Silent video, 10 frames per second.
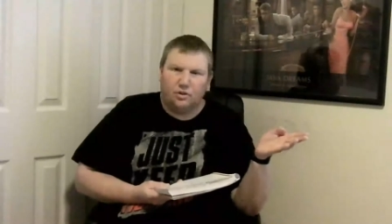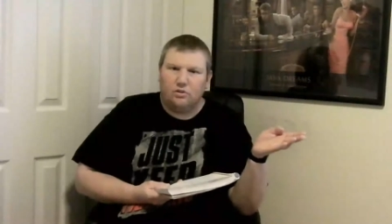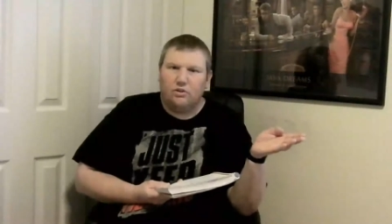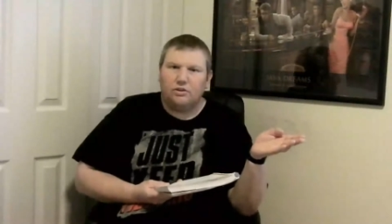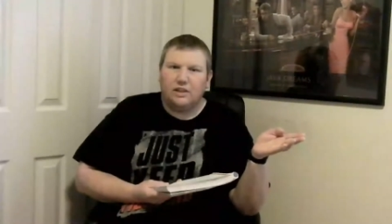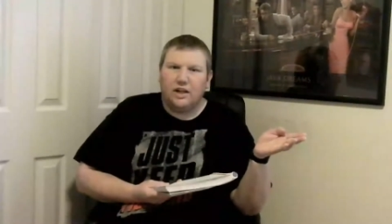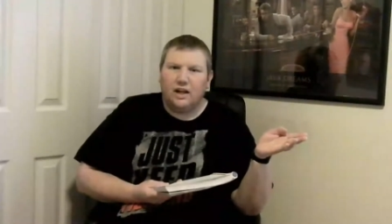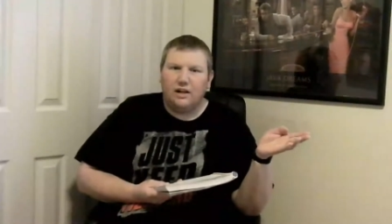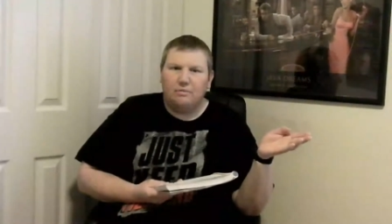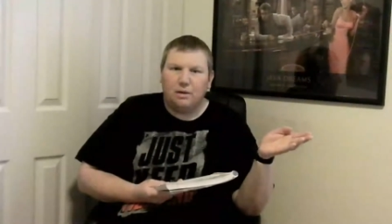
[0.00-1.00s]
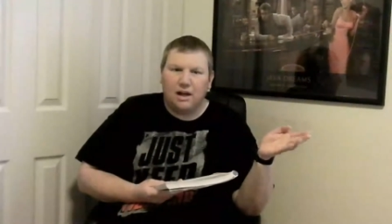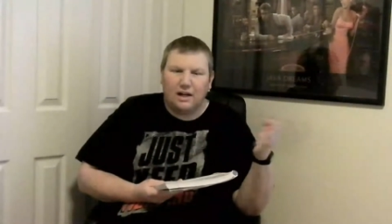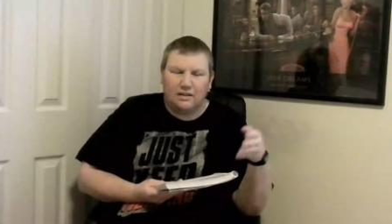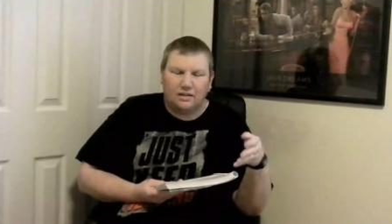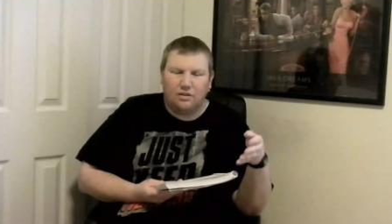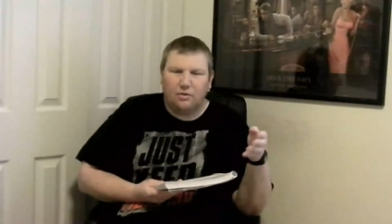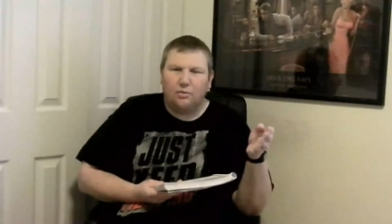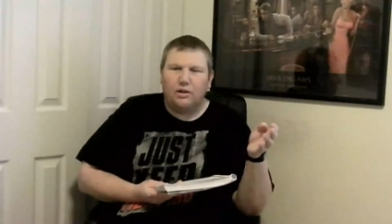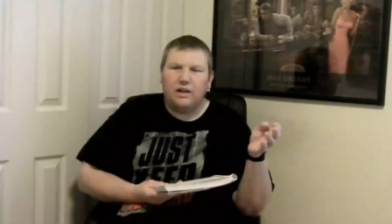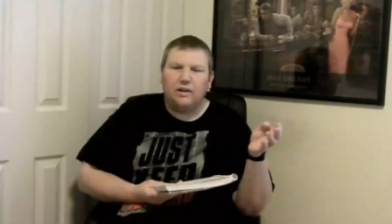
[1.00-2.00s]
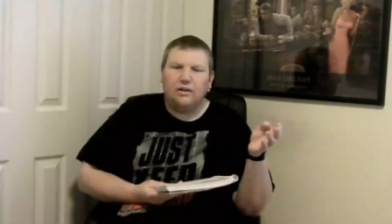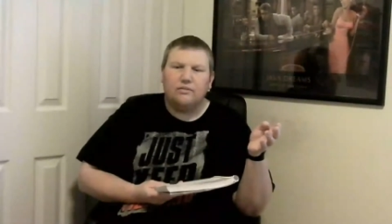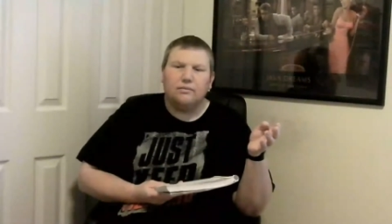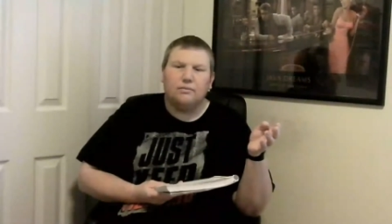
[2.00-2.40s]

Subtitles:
Tuesday night, Impact, so 3 here.